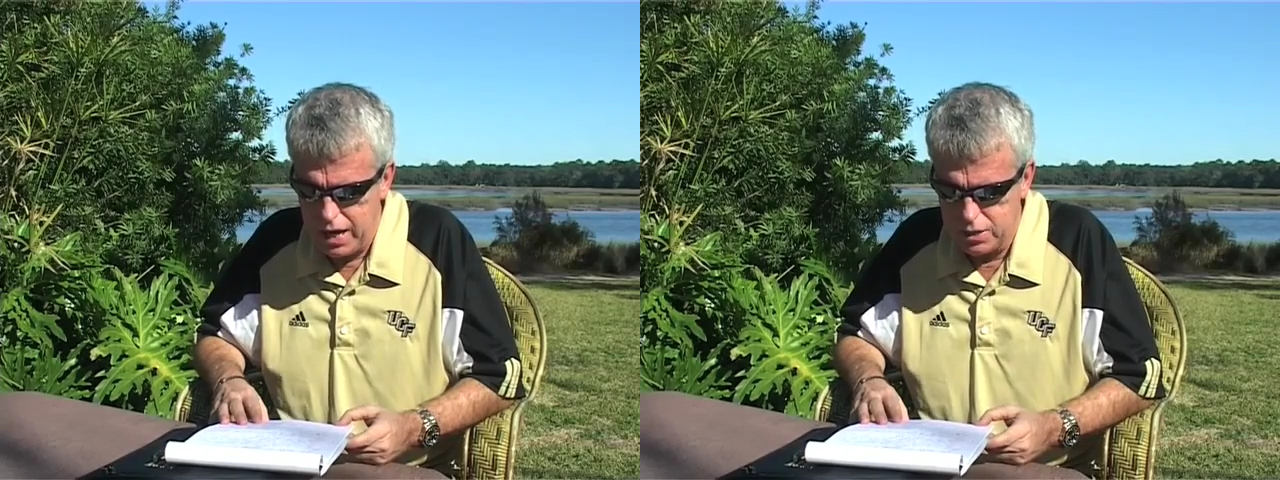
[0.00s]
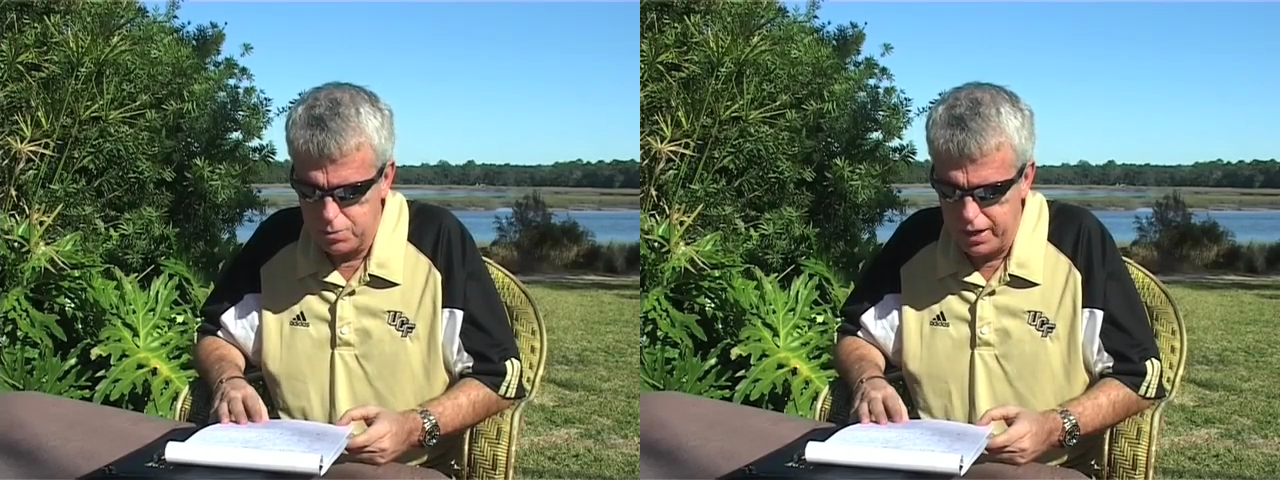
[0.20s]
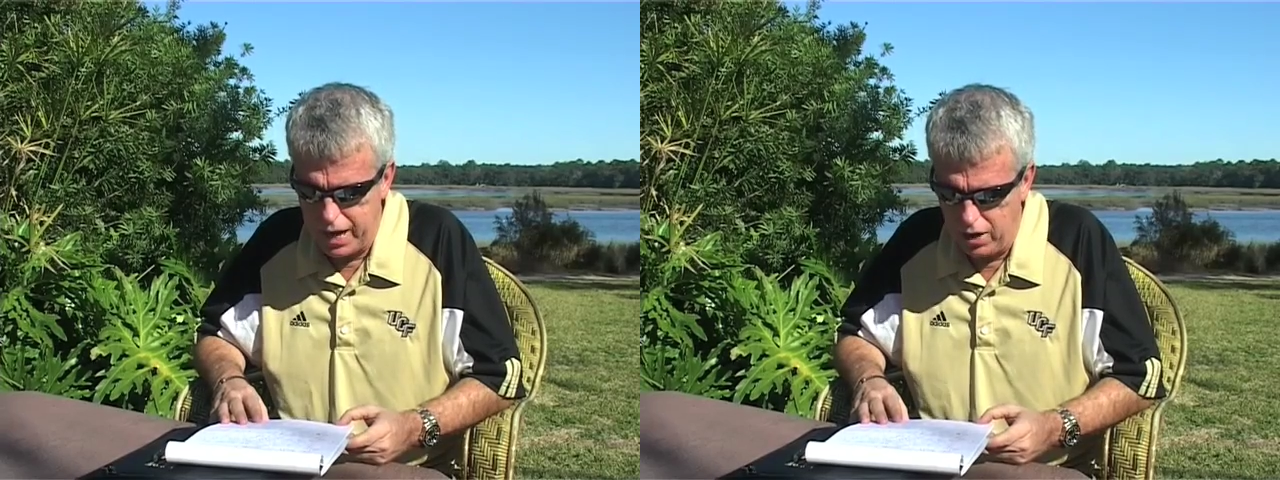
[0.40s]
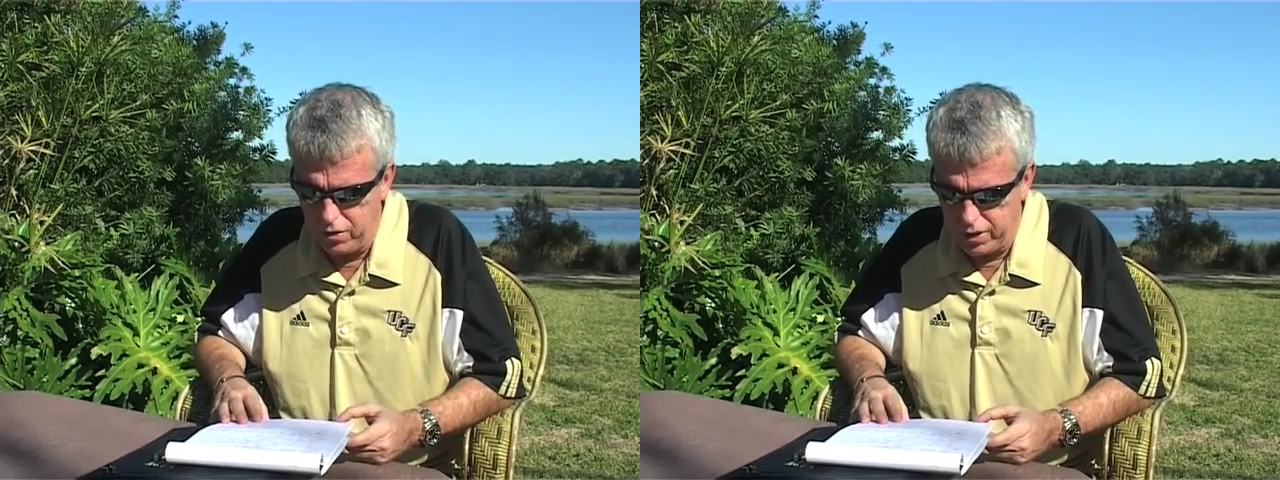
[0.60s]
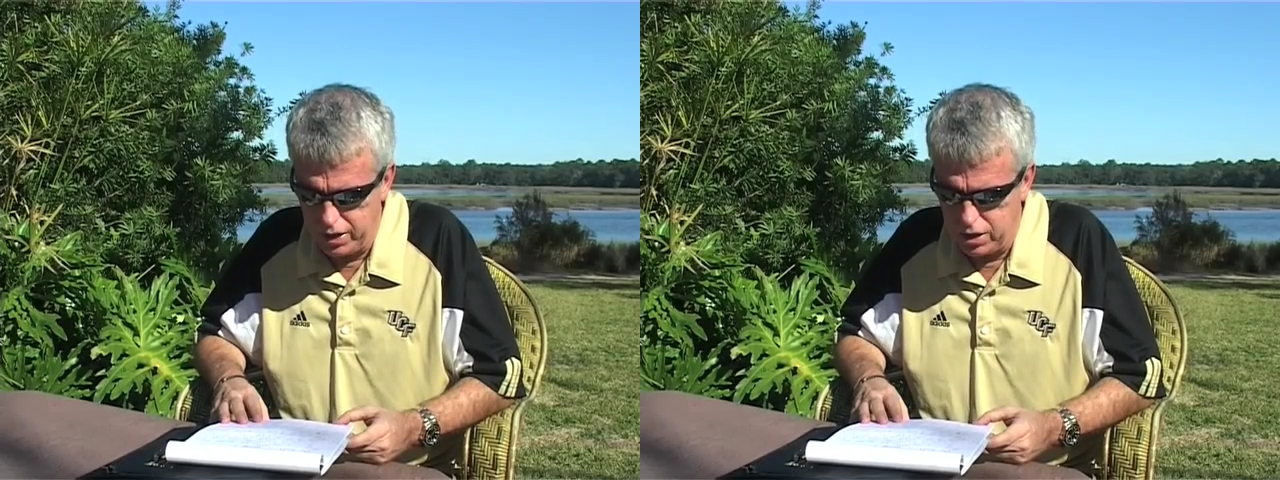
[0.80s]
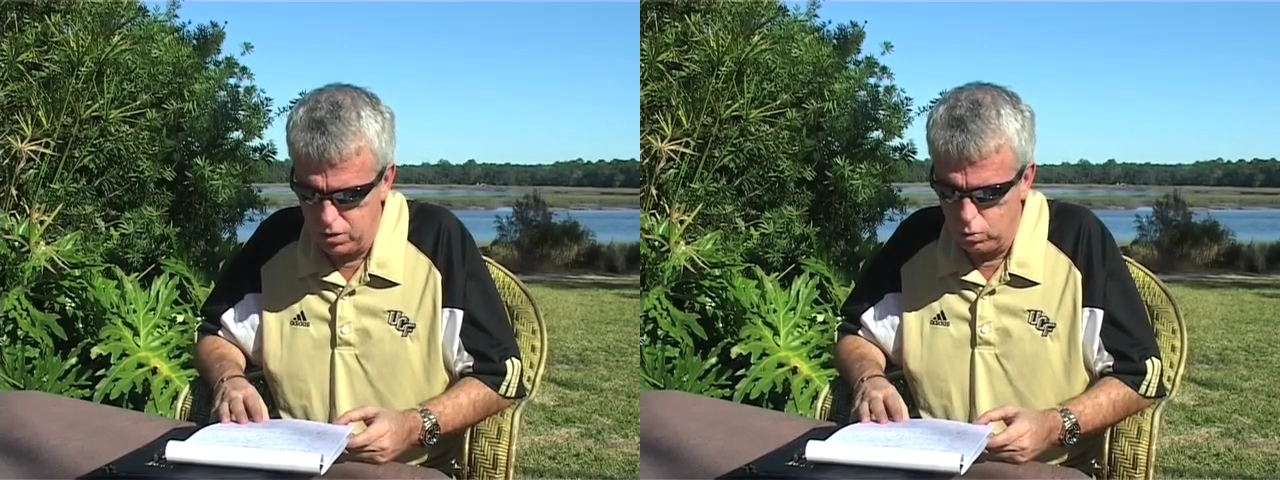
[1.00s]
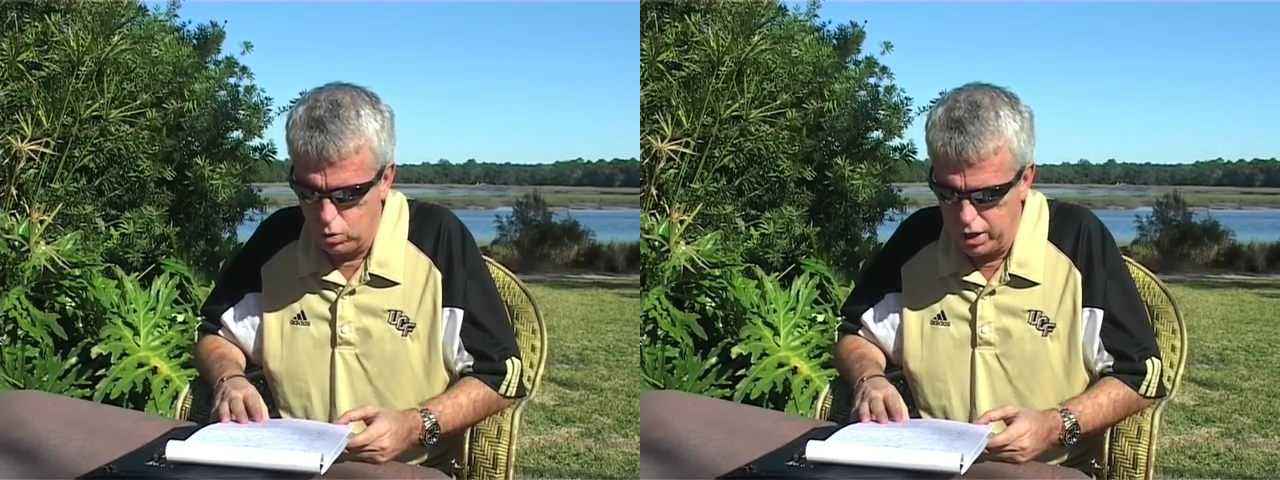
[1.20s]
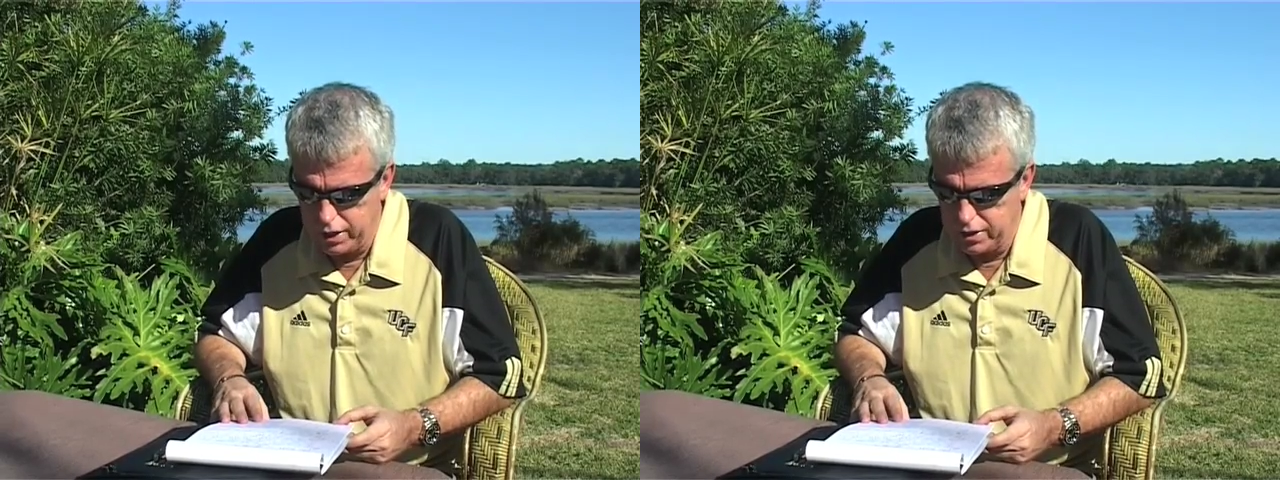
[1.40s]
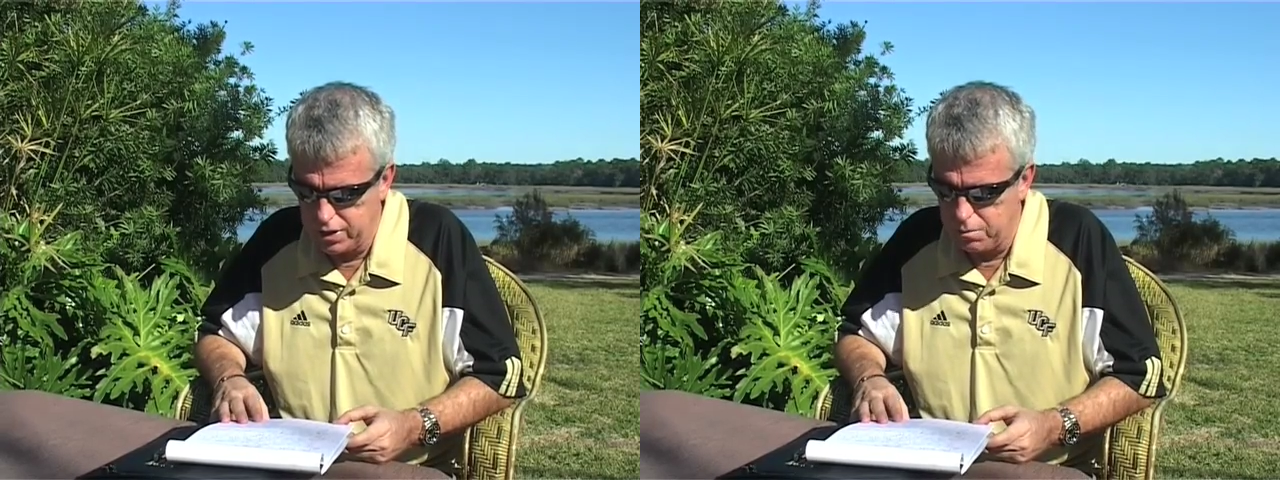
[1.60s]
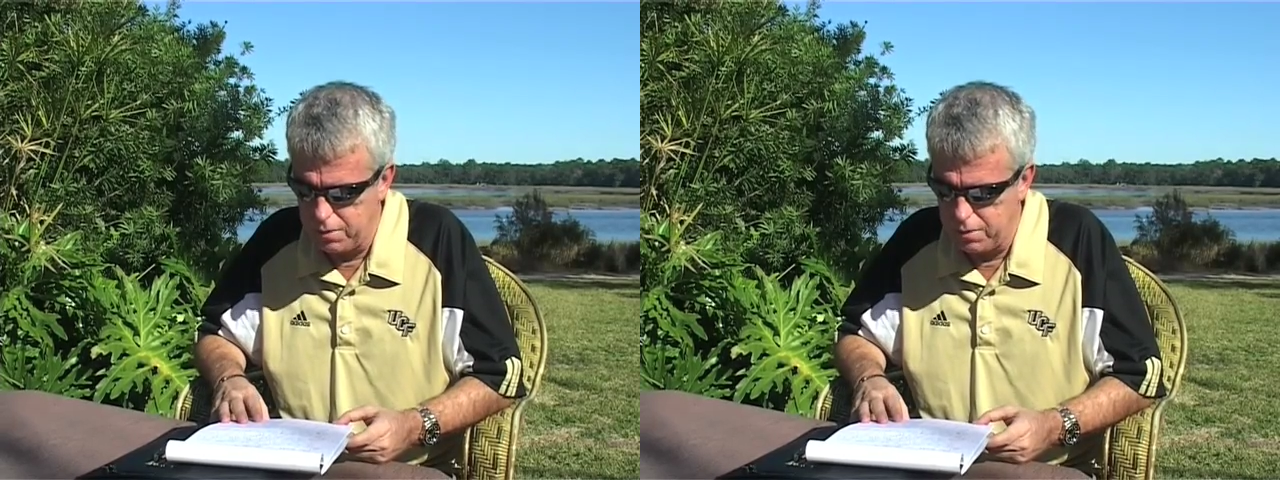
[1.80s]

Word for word: has been out there running their